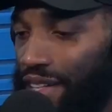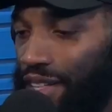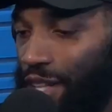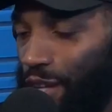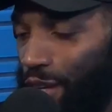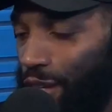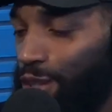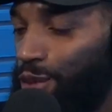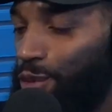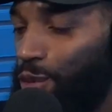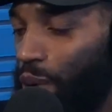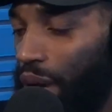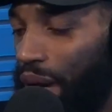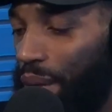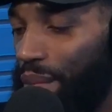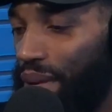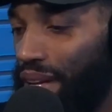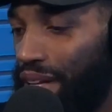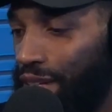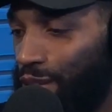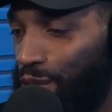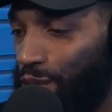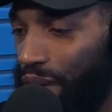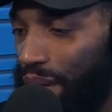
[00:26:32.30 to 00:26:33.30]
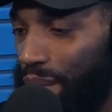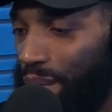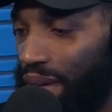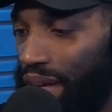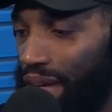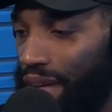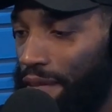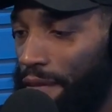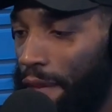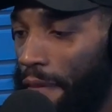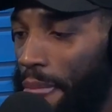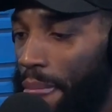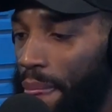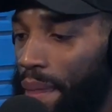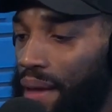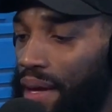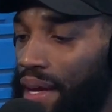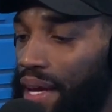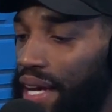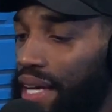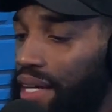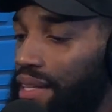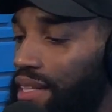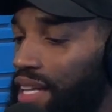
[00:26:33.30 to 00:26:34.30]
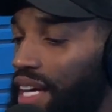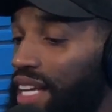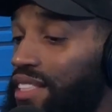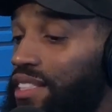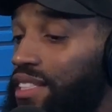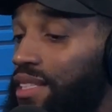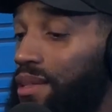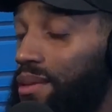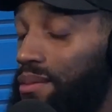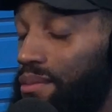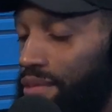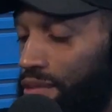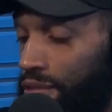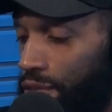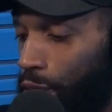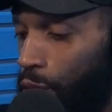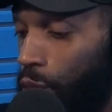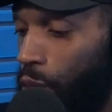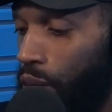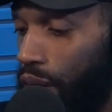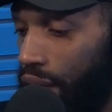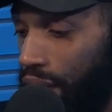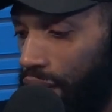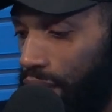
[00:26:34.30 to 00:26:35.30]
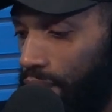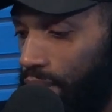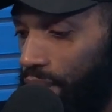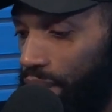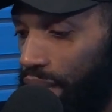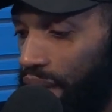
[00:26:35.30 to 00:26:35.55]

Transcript: No, this is what I mean. This is what I mean. He doesn't, for one,